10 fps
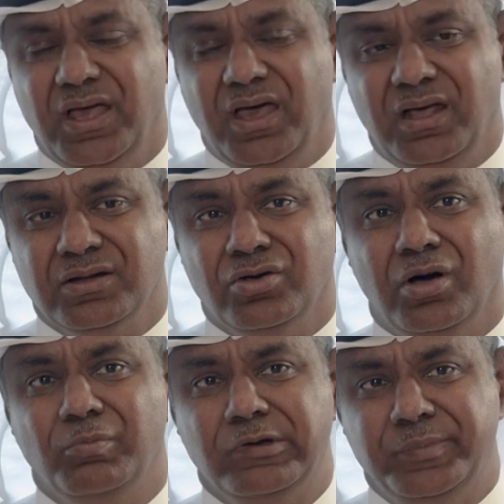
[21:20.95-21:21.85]
and
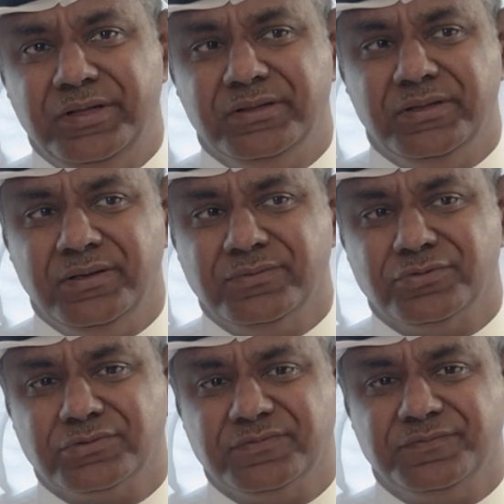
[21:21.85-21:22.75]
complementing
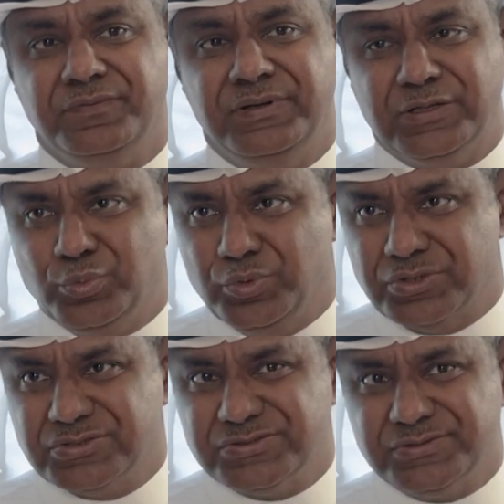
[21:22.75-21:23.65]
sort of
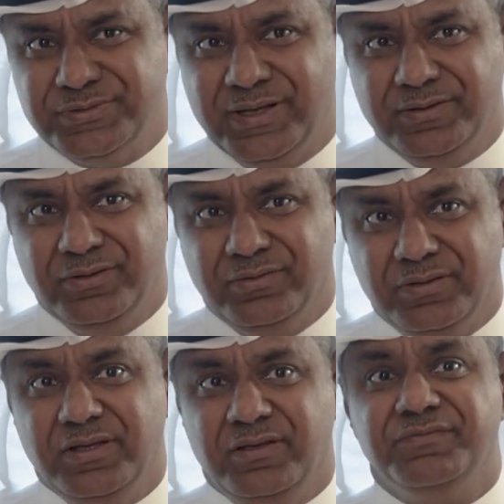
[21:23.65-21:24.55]
networks that,
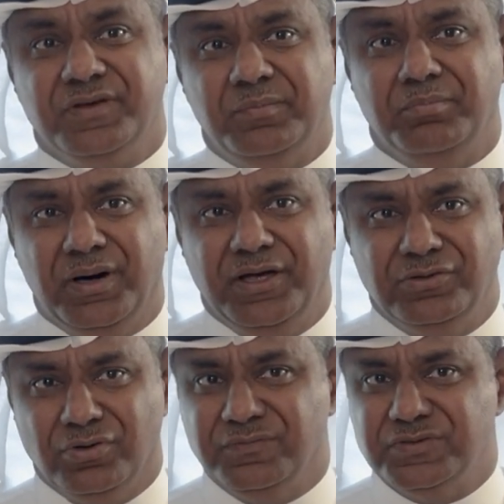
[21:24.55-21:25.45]
if
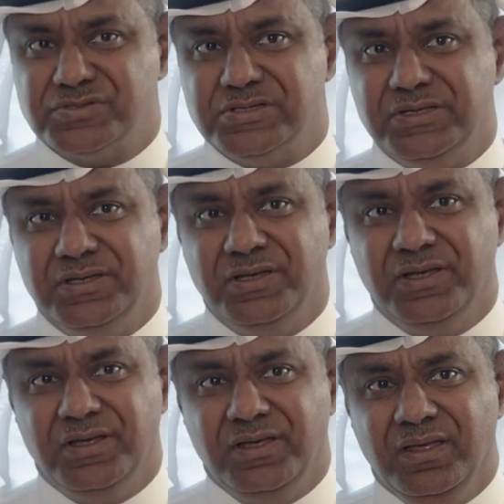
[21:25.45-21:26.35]
combined, obviously,
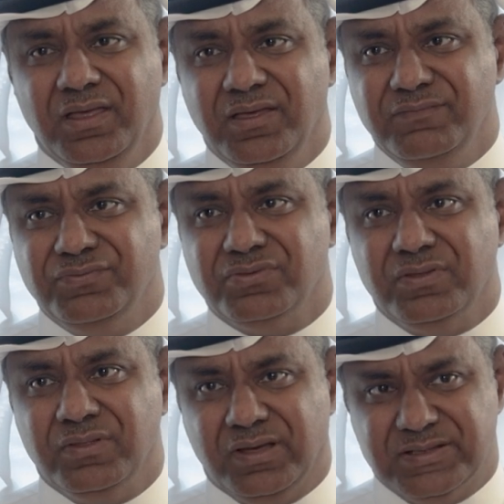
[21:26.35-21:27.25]
gives
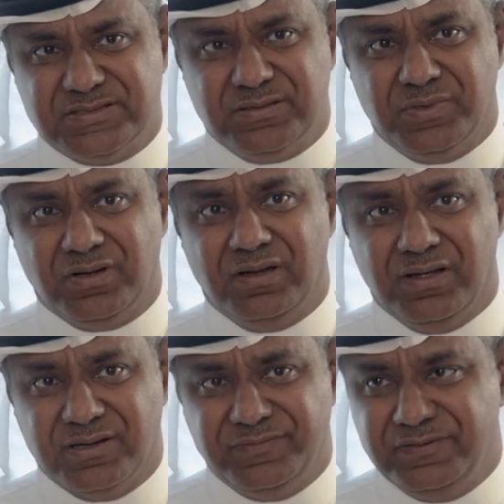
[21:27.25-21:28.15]
the customer a
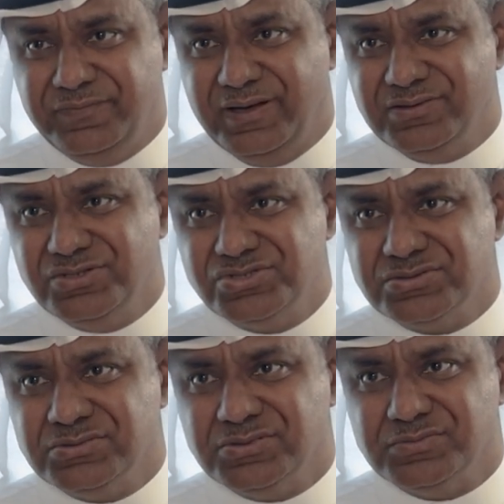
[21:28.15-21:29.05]
lot of advantage
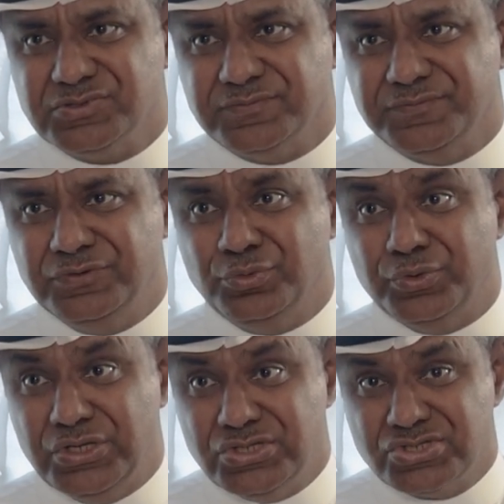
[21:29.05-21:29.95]
in terms of
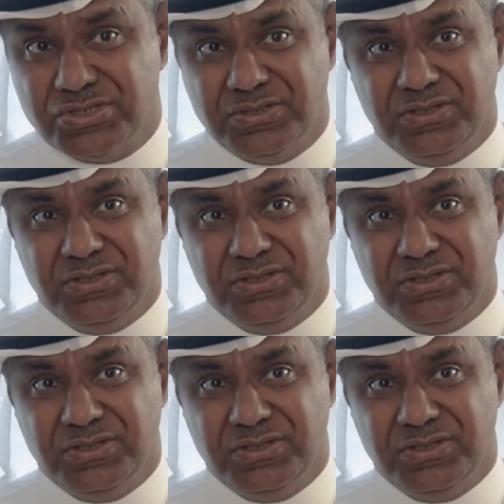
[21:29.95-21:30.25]
reach,